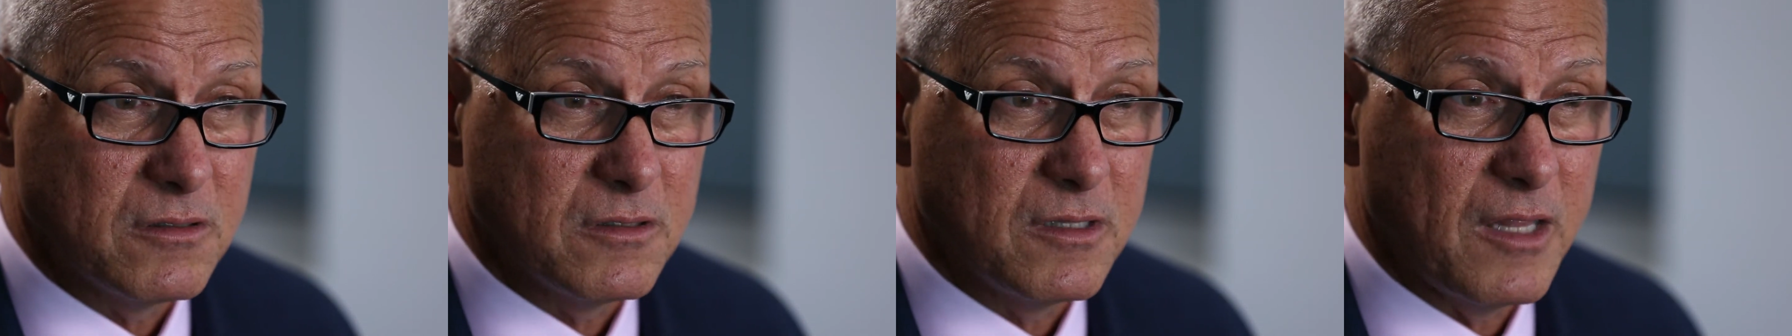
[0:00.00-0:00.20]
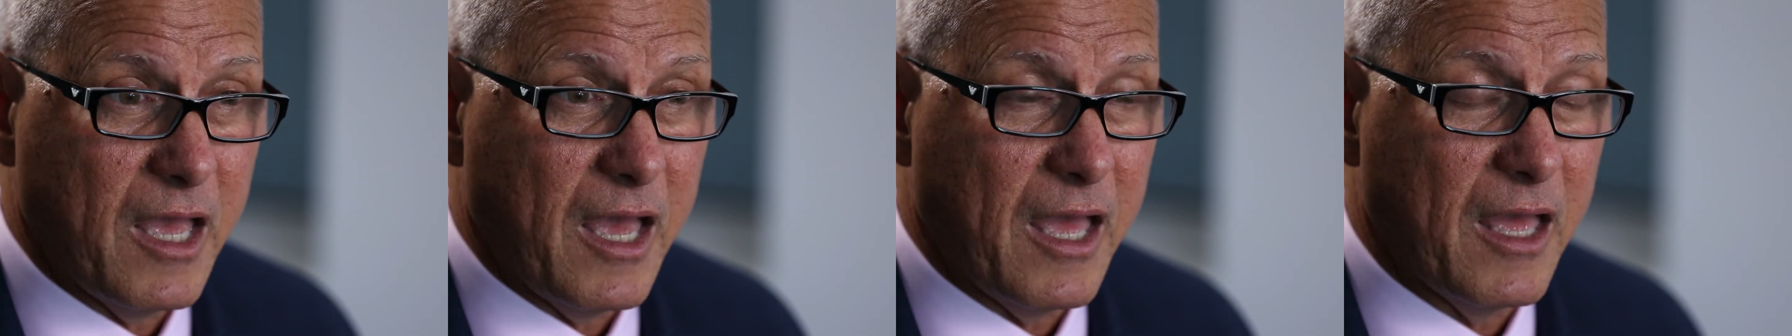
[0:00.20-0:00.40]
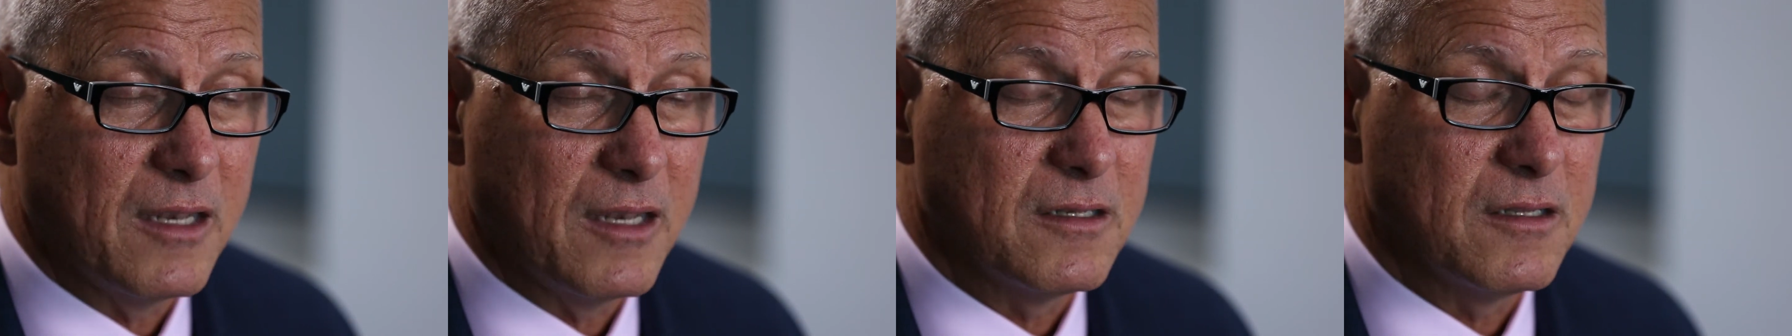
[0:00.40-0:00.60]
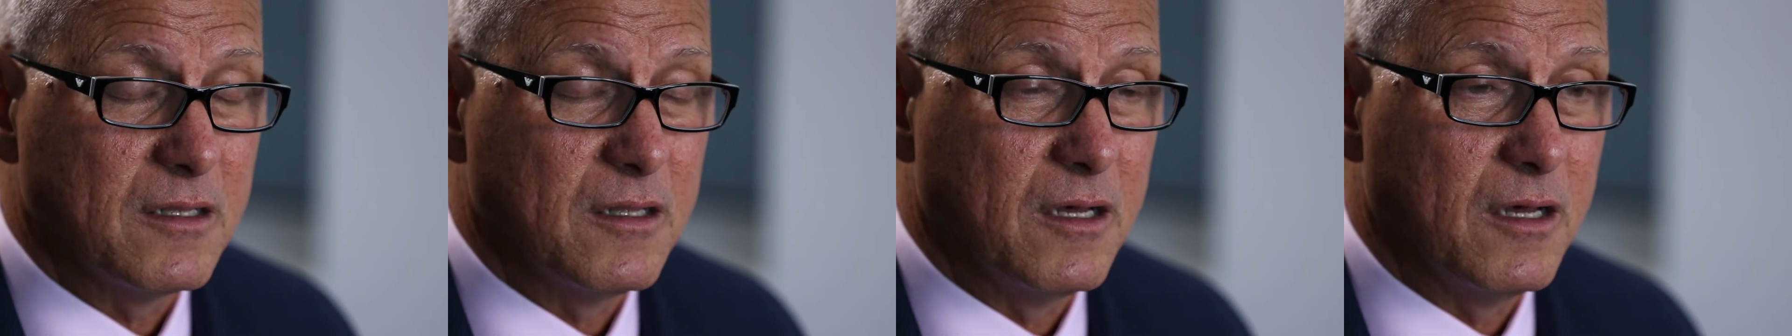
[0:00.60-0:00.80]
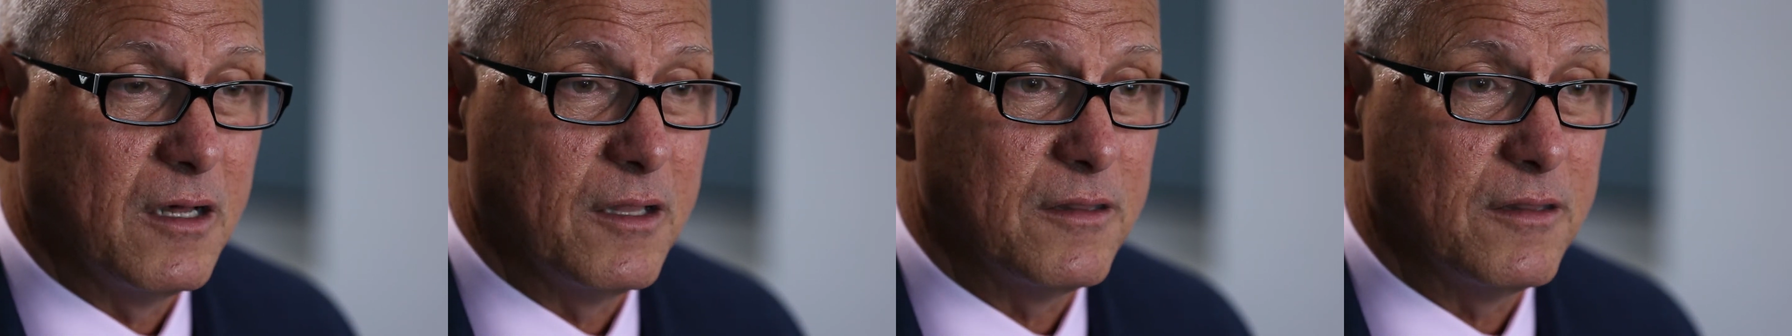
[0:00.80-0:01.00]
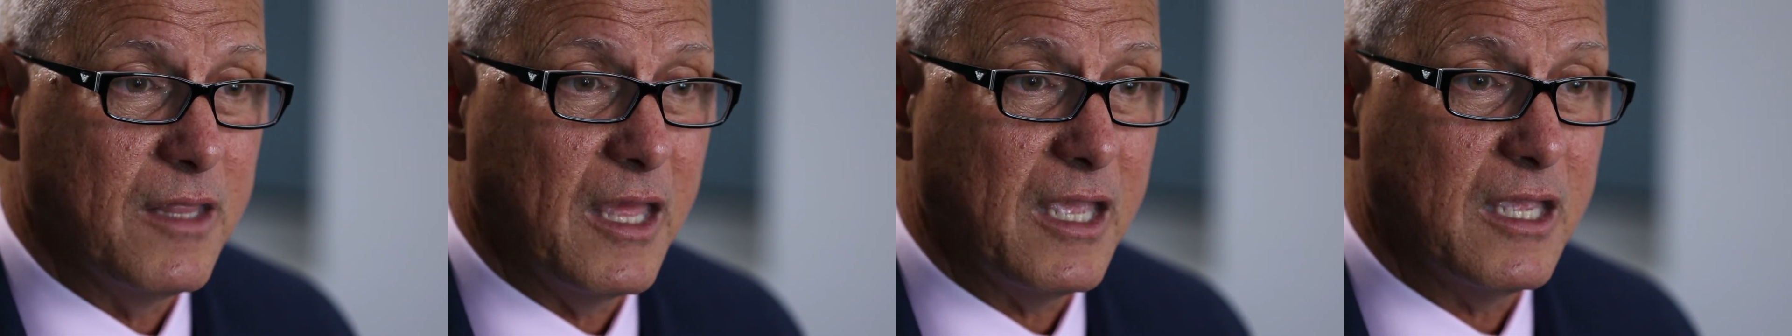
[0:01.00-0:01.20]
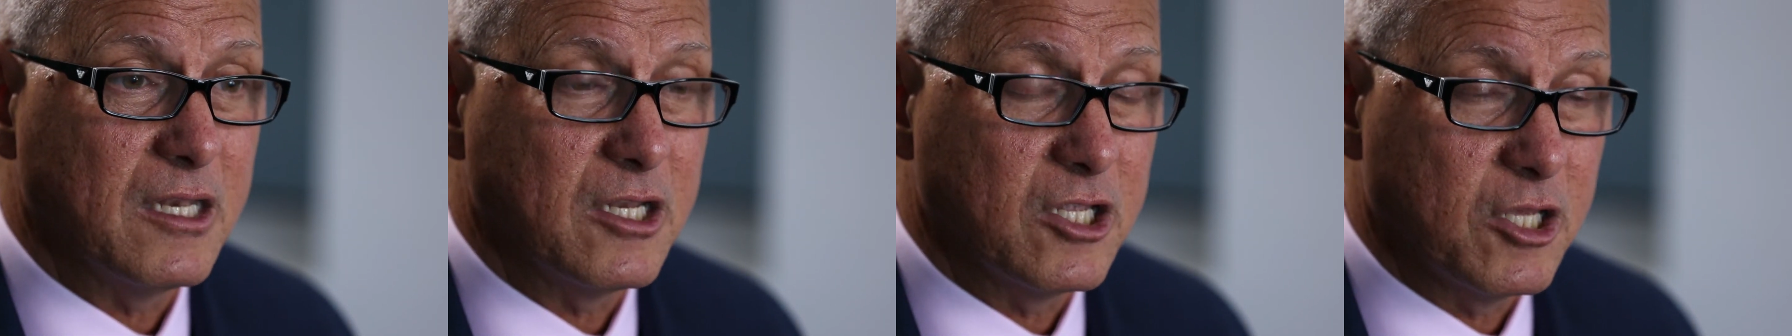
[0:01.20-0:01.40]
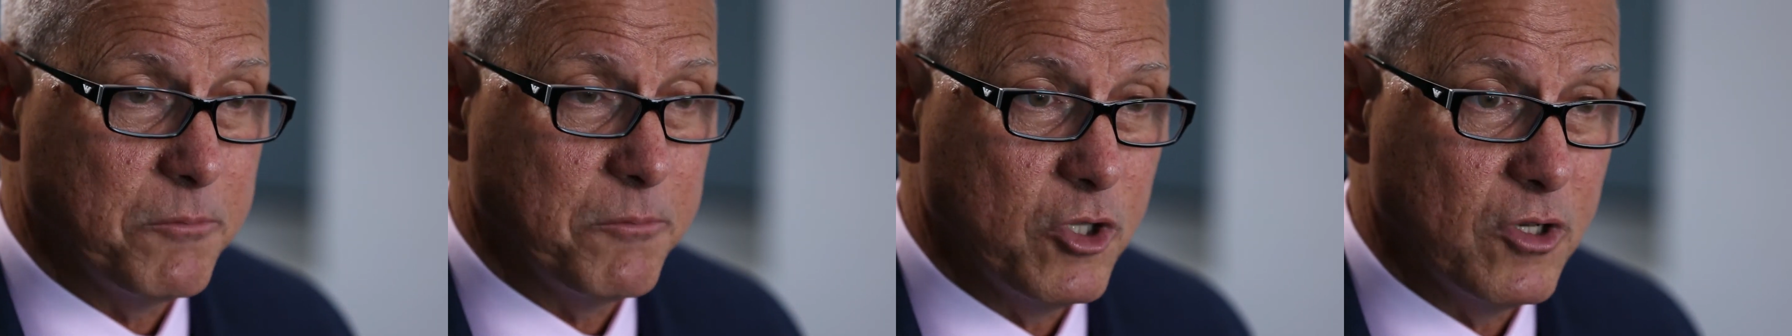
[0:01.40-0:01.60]
that they can
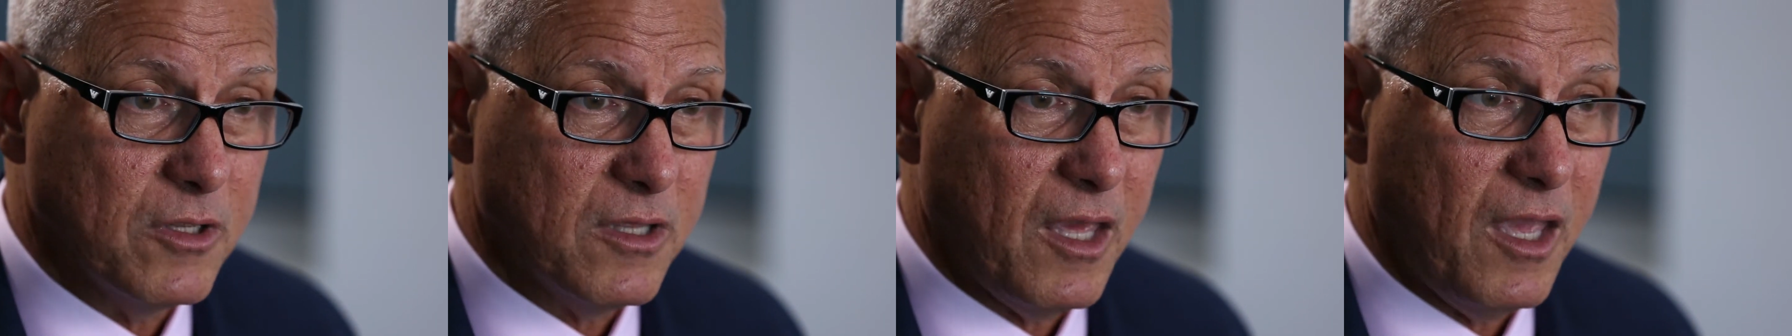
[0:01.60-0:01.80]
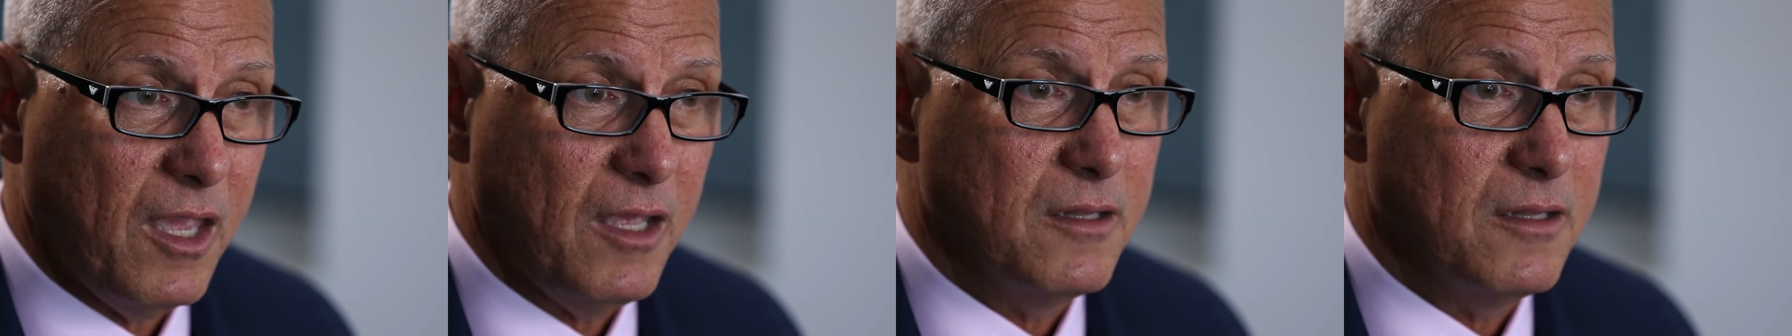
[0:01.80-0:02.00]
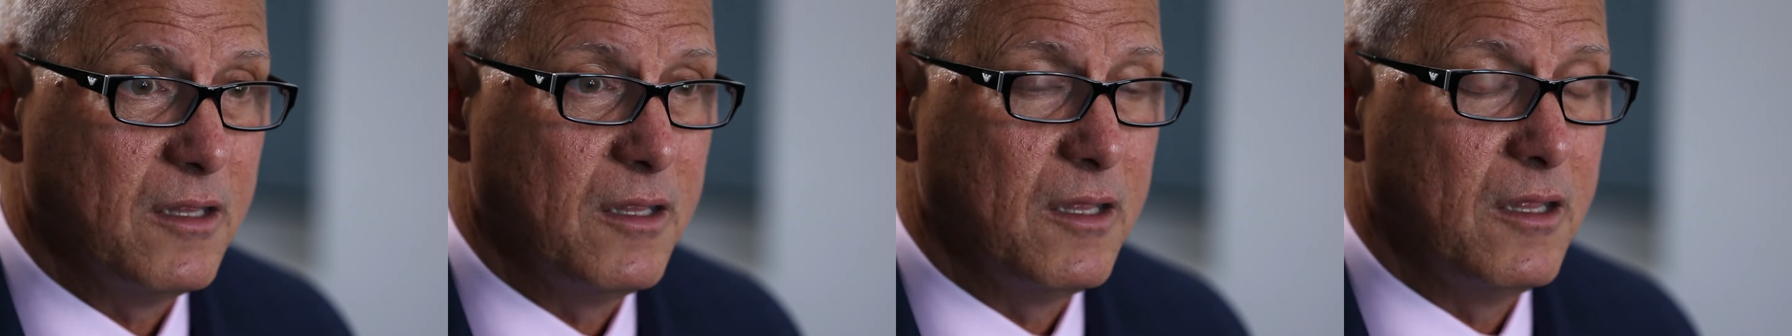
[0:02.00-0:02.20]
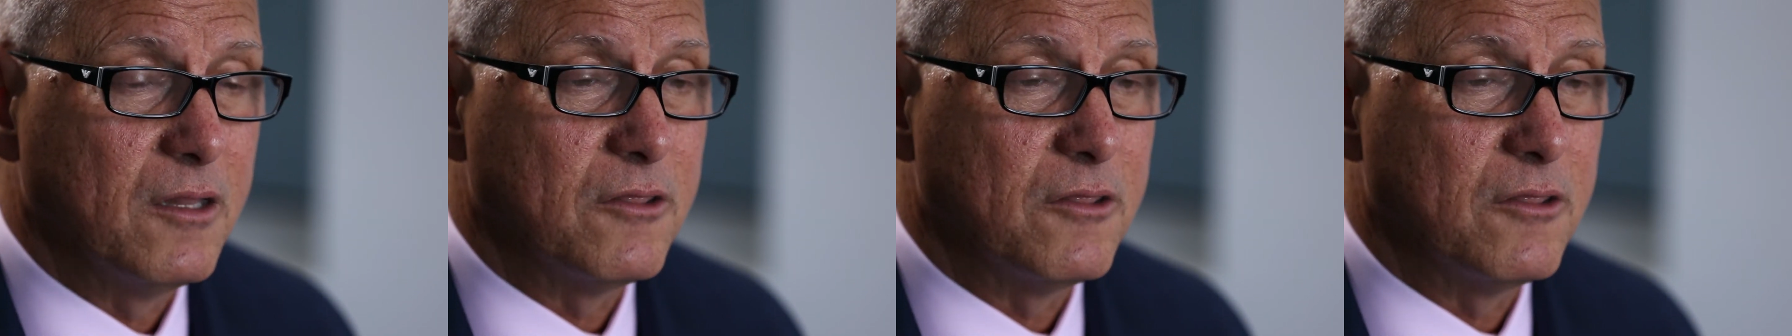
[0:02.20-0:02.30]
communicate.